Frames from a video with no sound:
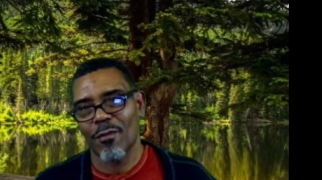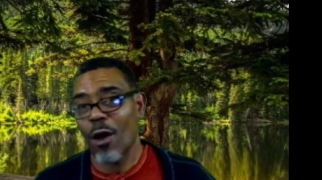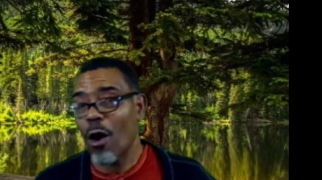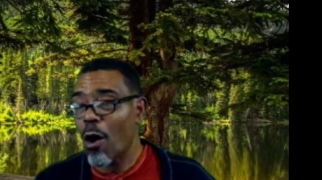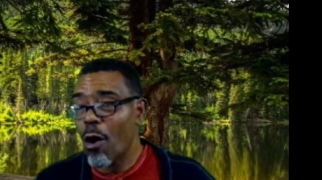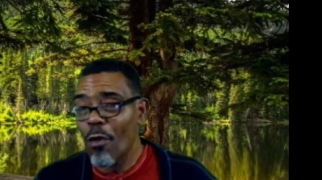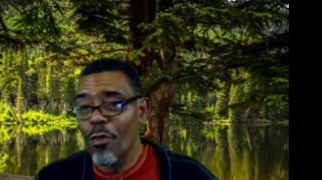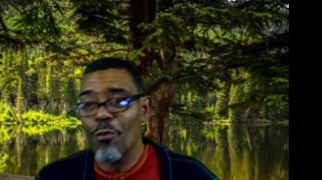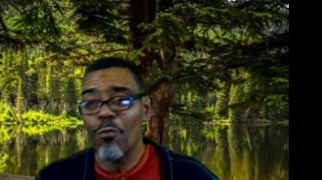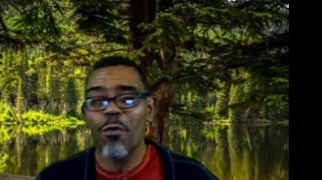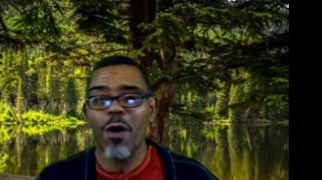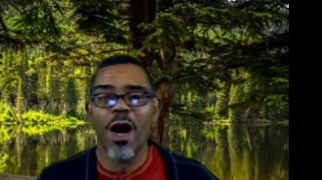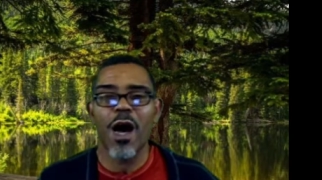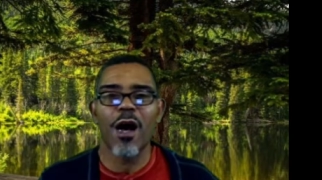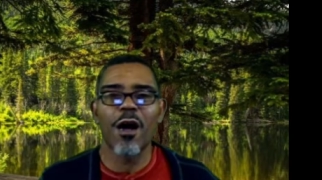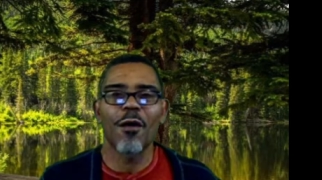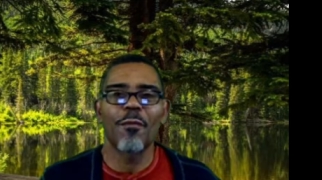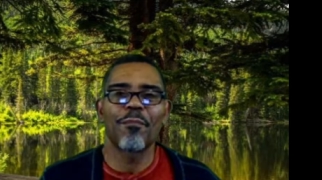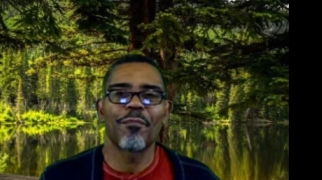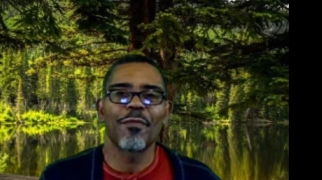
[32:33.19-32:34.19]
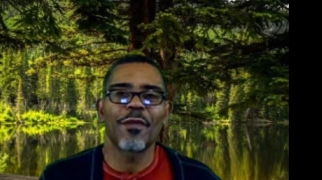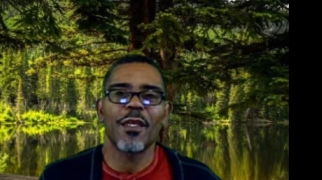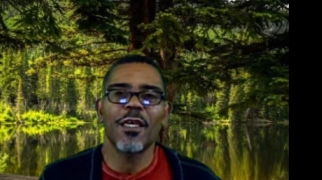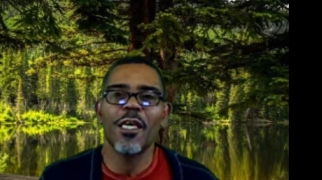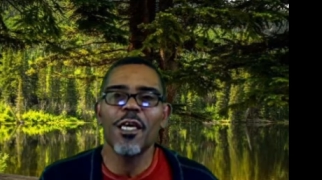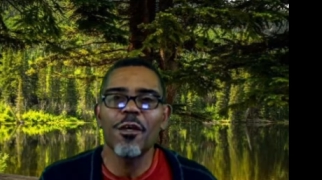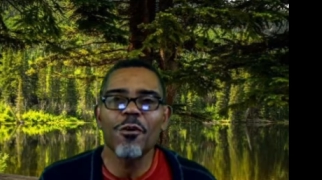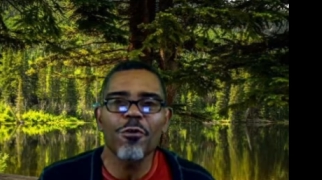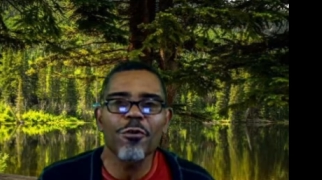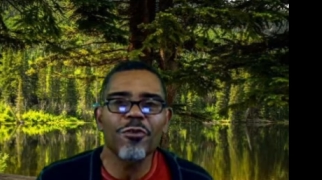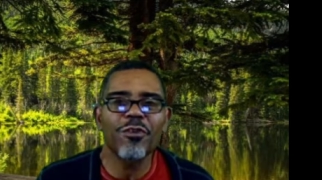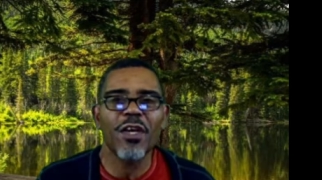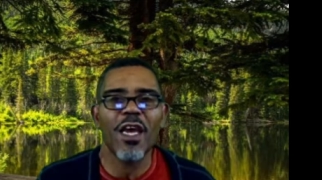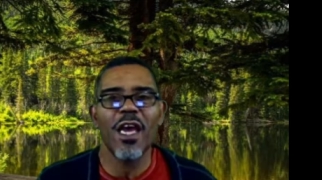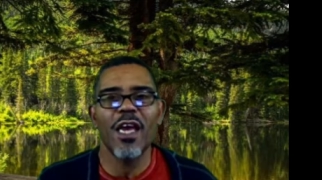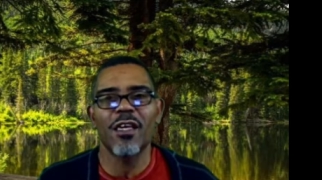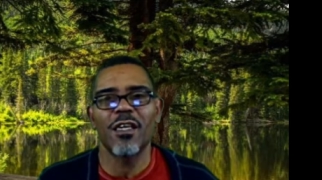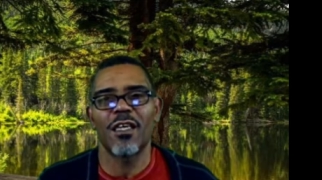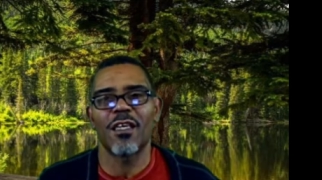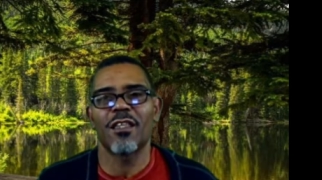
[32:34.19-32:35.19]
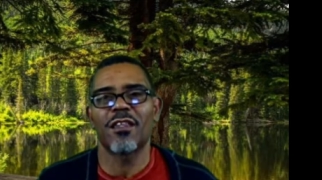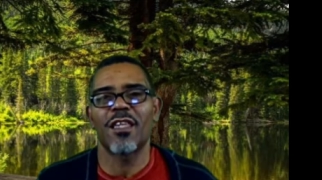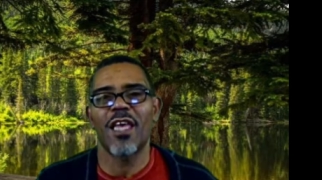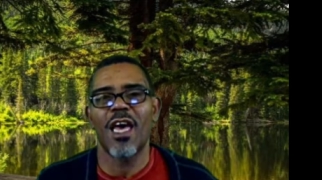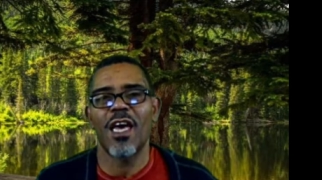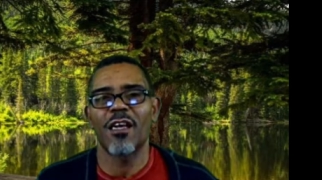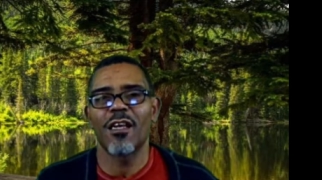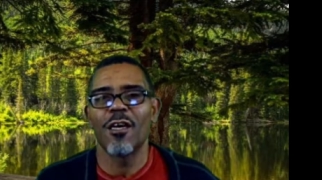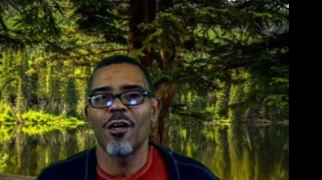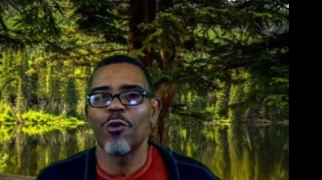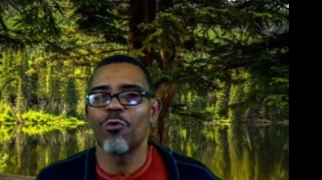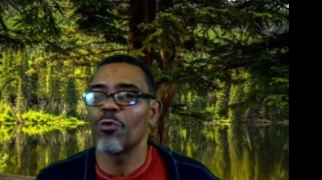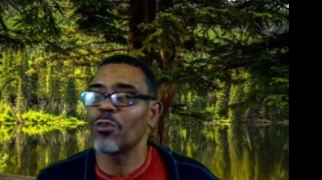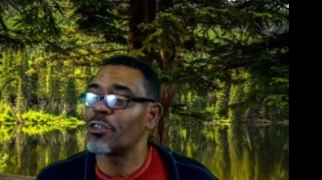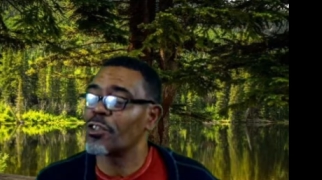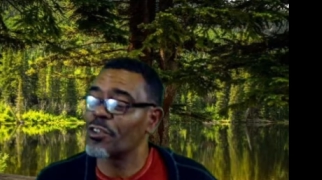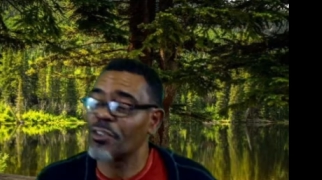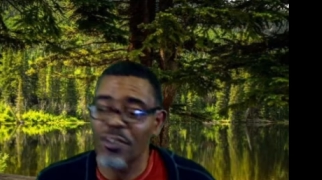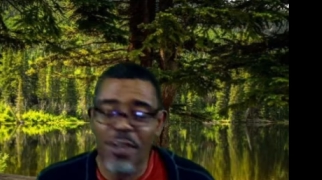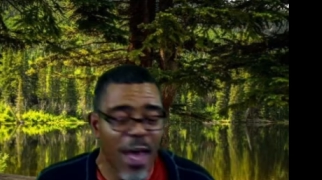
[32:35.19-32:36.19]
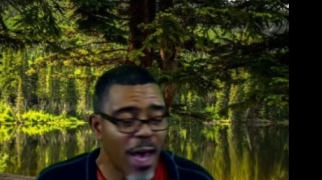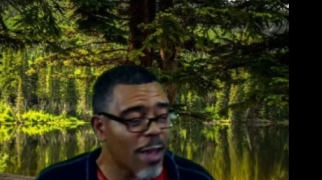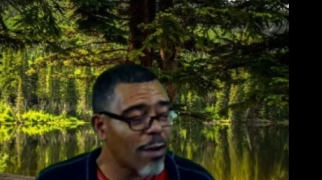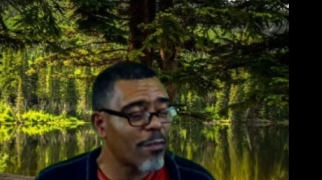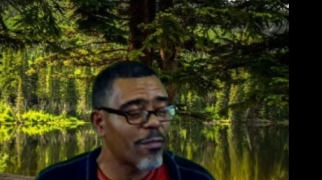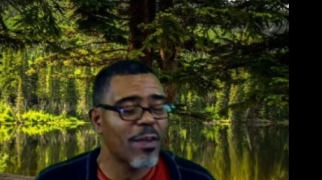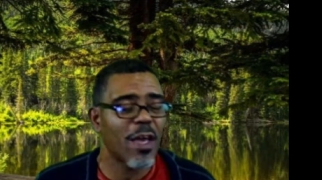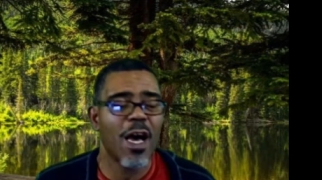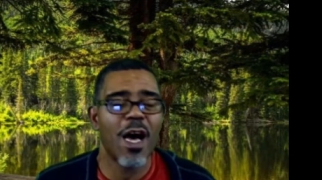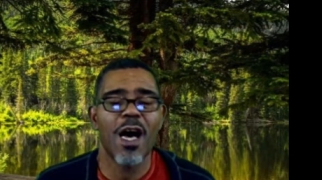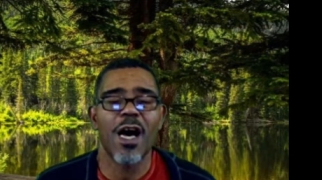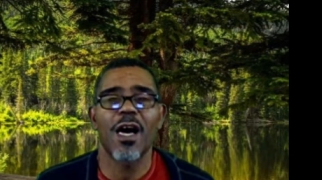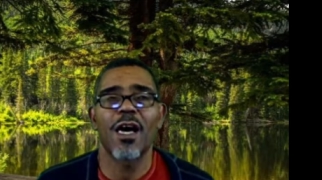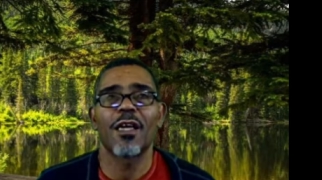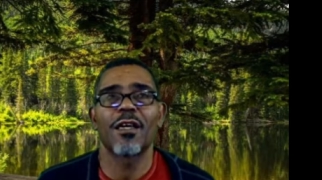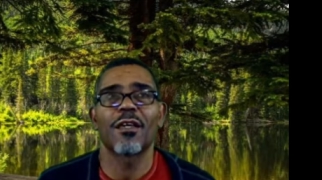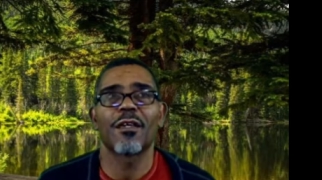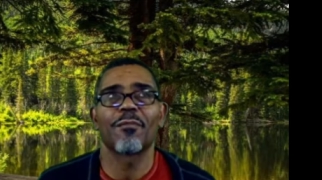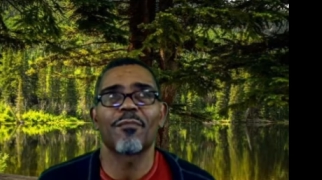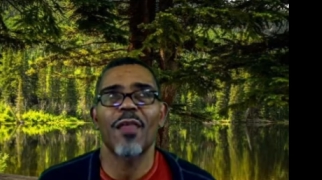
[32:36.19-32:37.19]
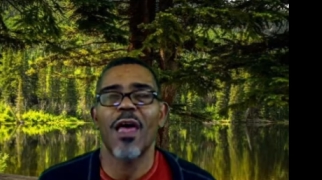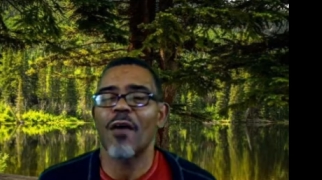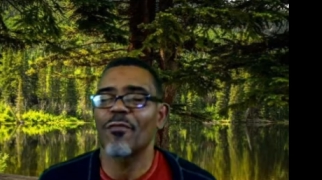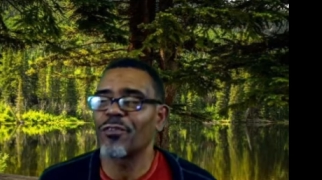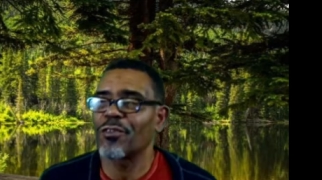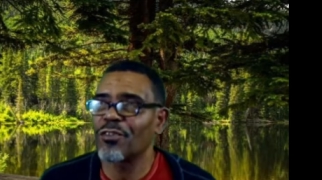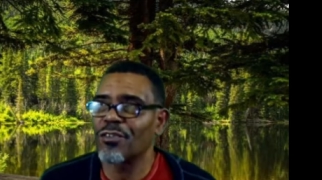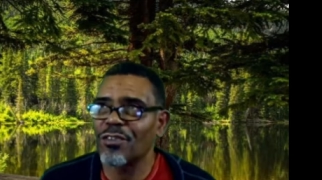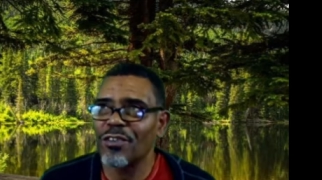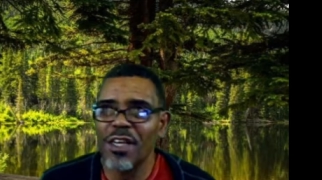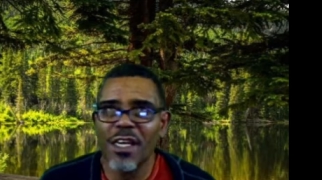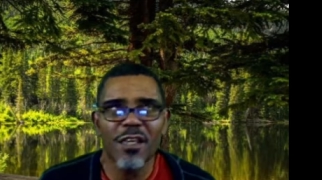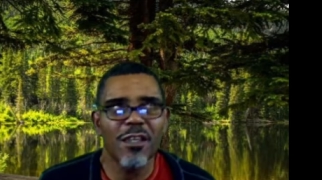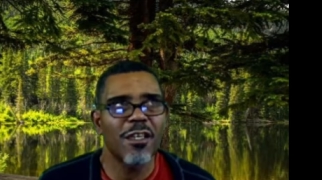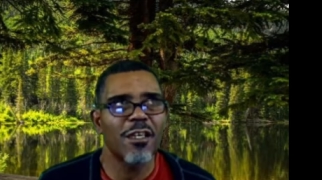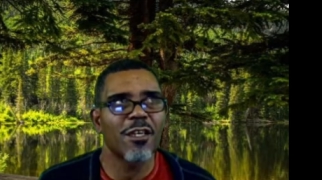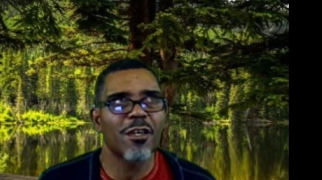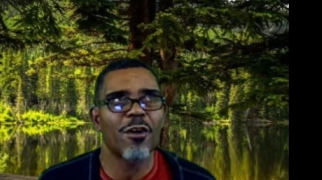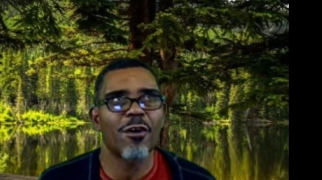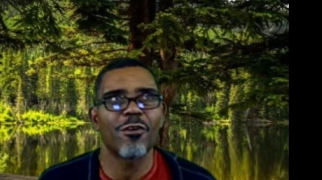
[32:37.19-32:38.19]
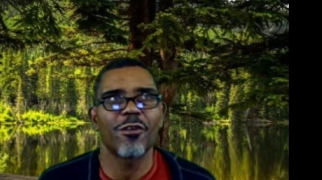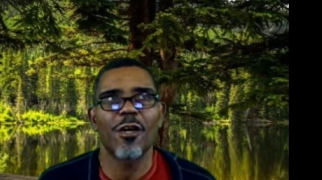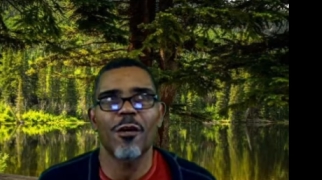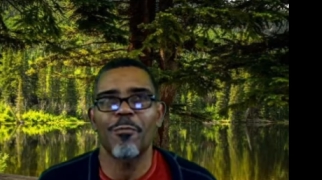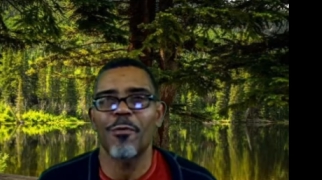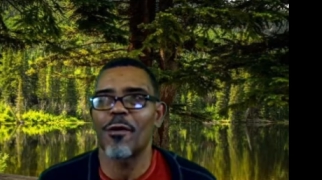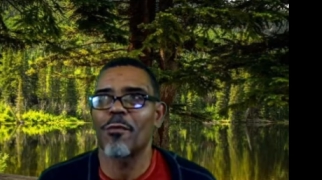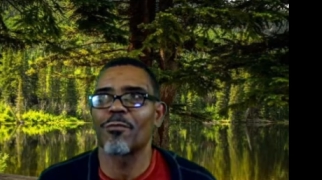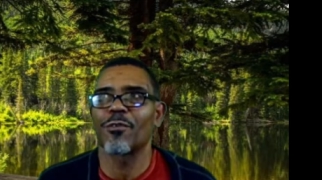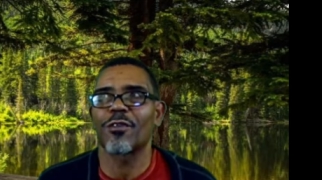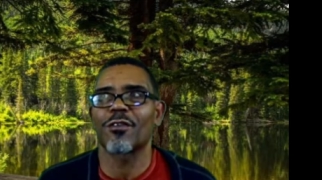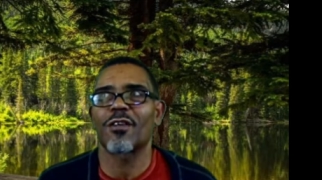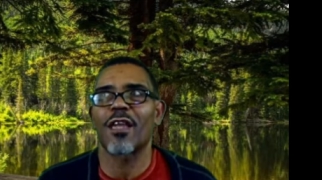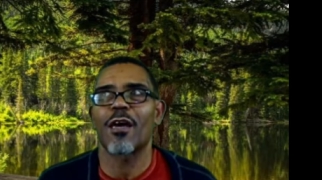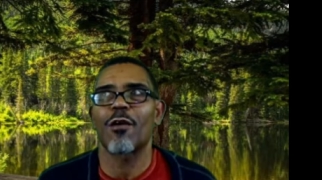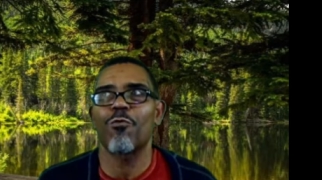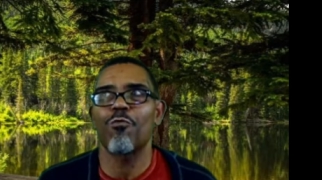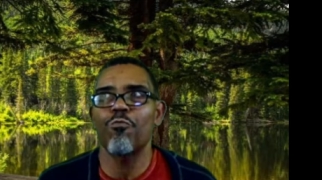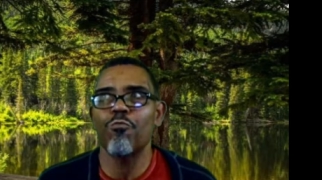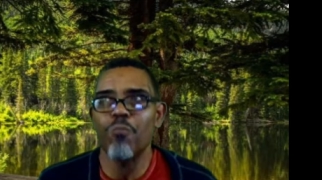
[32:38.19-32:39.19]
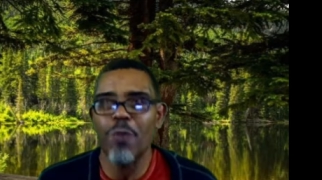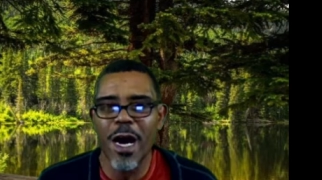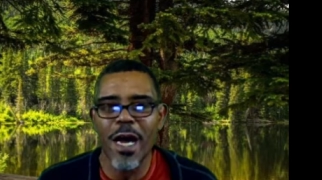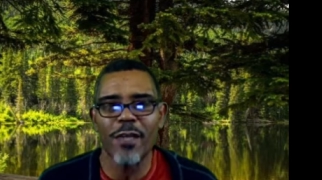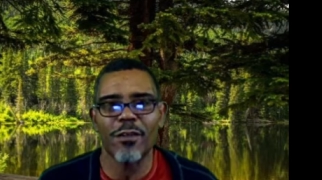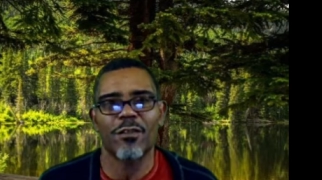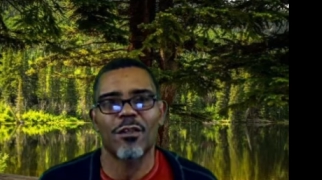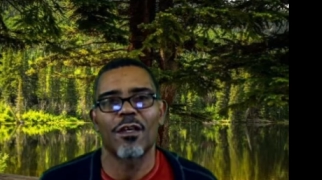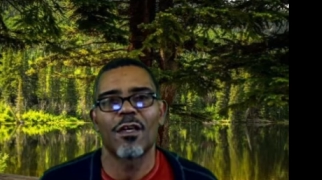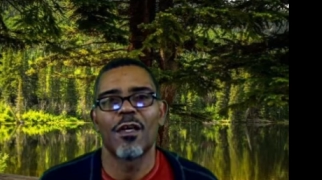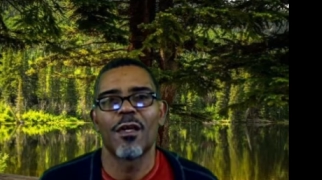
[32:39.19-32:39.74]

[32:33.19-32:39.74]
All the while entertaining that which is not of God. I've seen it in our young people. I'm just like, what?